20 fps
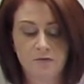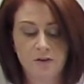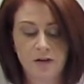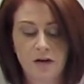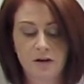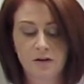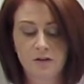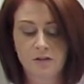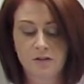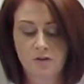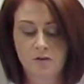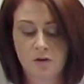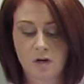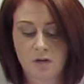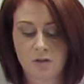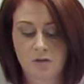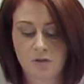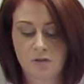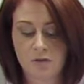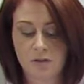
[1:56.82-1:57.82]
various
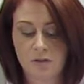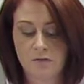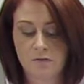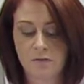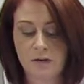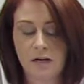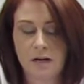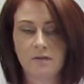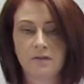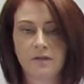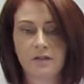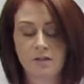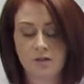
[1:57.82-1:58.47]
structures involved in